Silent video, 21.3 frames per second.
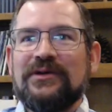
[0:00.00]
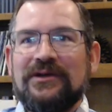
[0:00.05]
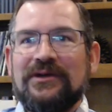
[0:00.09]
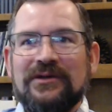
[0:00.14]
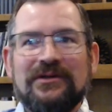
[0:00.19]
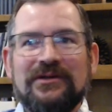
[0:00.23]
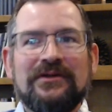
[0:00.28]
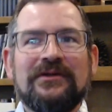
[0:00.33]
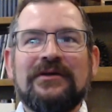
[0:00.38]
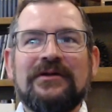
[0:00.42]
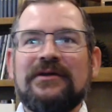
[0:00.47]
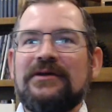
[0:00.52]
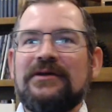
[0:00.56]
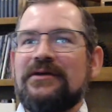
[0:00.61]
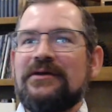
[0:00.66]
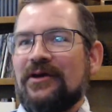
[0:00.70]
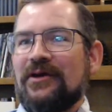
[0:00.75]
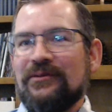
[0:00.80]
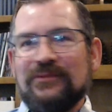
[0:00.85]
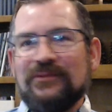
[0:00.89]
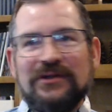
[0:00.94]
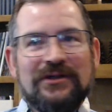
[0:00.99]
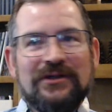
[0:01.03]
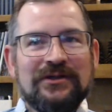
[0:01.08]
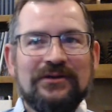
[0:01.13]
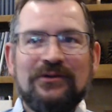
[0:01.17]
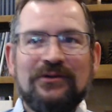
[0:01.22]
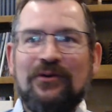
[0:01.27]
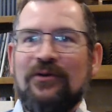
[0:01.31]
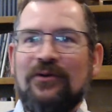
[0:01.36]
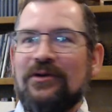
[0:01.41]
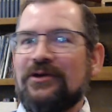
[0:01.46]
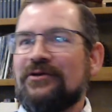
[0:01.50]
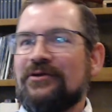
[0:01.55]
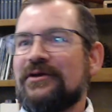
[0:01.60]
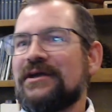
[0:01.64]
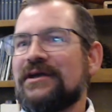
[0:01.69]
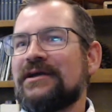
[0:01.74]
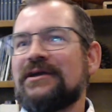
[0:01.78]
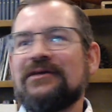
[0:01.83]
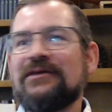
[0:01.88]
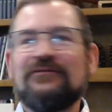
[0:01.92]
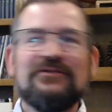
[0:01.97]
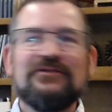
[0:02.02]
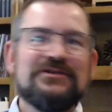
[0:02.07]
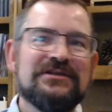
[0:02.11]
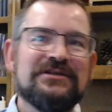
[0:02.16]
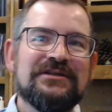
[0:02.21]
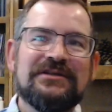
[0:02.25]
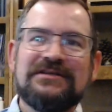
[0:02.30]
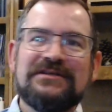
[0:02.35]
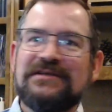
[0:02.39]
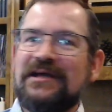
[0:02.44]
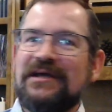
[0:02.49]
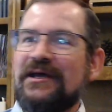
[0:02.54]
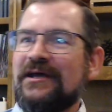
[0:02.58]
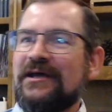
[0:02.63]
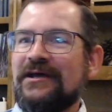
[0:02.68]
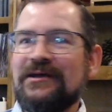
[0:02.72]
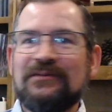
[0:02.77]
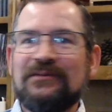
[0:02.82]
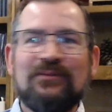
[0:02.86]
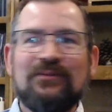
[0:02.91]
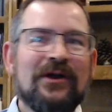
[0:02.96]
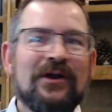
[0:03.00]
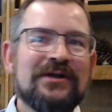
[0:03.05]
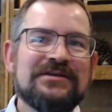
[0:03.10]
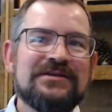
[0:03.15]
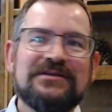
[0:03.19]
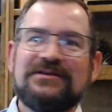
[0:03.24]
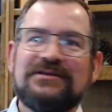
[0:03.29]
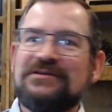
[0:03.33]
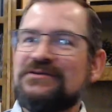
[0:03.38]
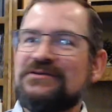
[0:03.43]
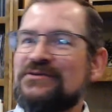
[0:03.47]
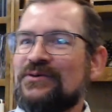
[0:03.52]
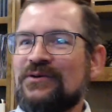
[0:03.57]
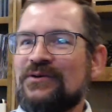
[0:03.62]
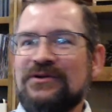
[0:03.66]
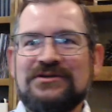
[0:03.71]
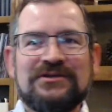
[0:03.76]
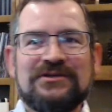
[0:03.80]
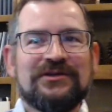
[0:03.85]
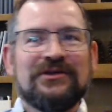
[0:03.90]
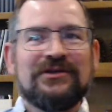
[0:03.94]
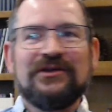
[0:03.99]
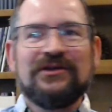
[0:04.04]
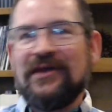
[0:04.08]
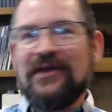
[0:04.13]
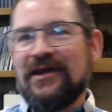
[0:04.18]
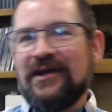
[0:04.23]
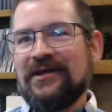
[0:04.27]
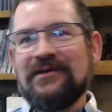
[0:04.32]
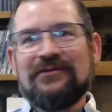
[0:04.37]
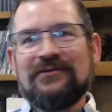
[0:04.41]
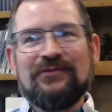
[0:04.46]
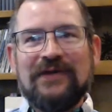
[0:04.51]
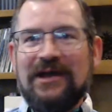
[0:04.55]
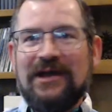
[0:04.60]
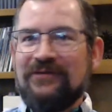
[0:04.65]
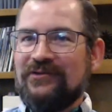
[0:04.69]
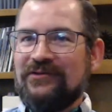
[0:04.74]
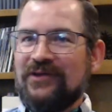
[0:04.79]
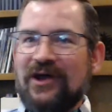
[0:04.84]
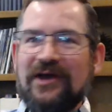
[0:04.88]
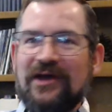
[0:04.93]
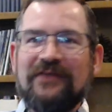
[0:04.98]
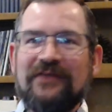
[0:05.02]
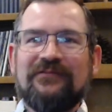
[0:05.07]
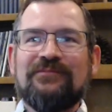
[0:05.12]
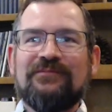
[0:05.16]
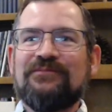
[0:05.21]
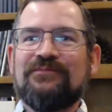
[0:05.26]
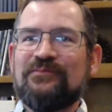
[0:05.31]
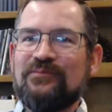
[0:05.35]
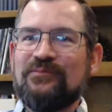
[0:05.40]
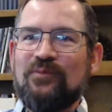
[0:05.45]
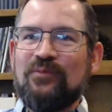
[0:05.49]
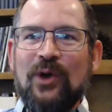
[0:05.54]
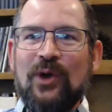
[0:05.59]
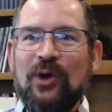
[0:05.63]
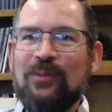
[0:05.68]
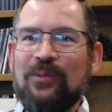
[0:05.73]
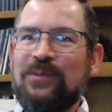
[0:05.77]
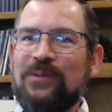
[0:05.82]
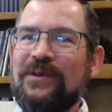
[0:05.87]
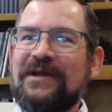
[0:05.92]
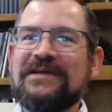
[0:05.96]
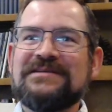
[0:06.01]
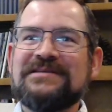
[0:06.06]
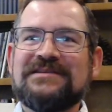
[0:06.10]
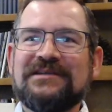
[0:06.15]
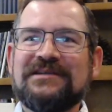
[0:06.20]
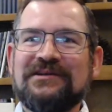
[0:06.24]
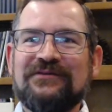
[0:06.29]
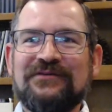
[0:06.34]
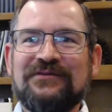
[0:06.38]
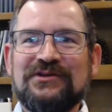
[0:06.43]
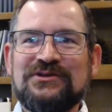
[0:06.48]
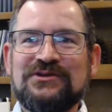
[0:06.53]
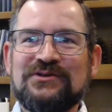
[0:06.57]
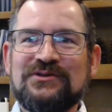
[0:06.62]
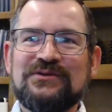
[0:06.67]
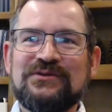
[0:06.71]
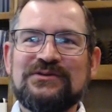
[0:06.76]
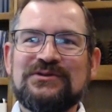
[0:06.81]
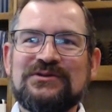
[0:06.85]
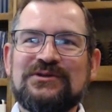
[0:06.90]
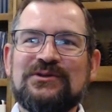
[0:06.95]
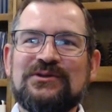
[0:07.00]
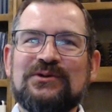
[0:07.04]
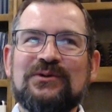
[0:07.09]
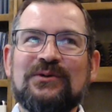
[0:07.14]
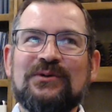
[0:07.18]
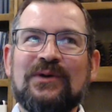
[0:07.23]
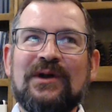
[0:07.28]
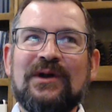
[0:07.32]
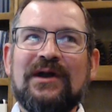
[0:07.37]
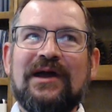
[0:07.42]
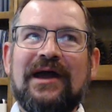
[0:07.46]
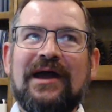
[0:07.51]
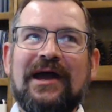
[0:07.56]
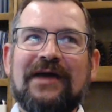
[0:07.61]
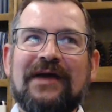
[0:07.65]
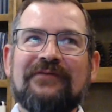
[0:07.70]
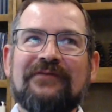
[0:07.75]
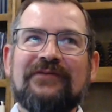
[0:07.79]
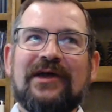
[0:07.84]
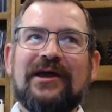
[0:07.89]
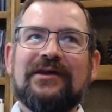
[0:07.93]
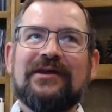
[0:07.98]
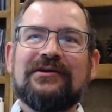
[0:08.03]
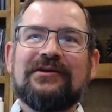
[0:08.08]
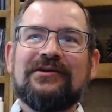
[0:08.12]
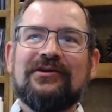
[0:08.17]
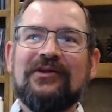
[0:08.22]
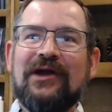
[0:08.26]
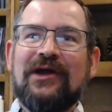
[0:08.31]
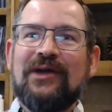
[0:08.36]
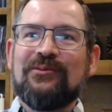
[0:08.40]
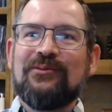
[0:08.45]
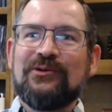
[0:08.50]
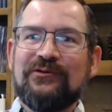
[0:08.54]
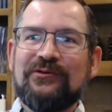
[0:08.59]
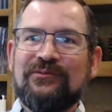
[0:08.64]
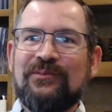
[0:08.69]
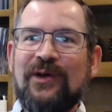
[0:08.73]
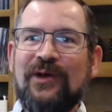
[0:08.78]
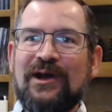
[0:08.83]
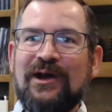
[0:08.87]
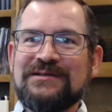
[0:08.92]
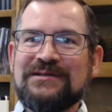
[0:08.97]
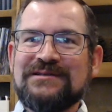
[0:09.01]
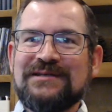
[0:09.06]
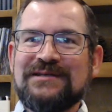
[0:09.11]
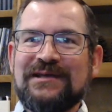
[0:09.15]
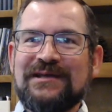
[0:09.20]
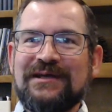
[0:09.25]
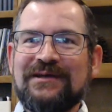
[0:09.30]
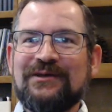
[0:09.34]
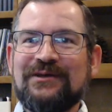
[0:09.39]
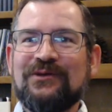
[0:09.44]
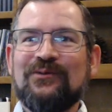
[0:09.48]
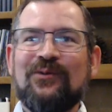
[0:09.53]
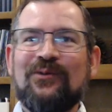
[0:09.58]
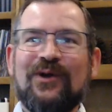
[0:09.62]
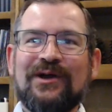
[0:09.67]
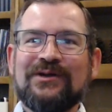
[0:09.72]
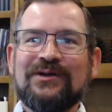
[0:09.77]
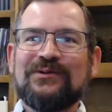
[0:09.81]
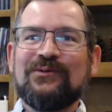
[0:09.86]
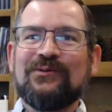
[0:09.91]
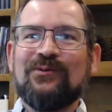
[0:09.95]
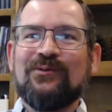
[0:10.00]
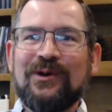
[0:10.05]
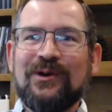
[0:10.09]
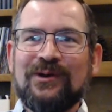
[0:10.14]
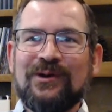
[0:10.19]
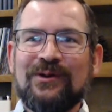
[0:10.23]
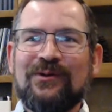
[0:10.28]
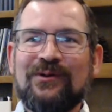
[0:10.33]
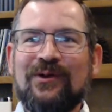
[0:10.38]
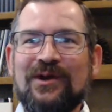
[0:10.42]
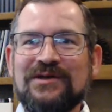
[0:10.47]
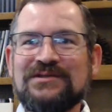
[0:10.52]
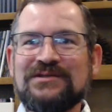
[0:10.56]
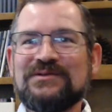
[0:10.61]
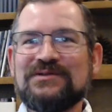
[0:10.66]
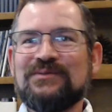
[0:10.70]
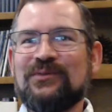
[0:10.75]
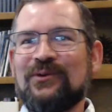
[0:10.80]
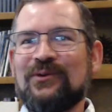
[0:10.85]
I'm thinking Corey Green at Virginia Tech, Bronson in Georgia. Like, we have a lot of well-placed individuals who have that collaborative mindset, who want to work across the board on,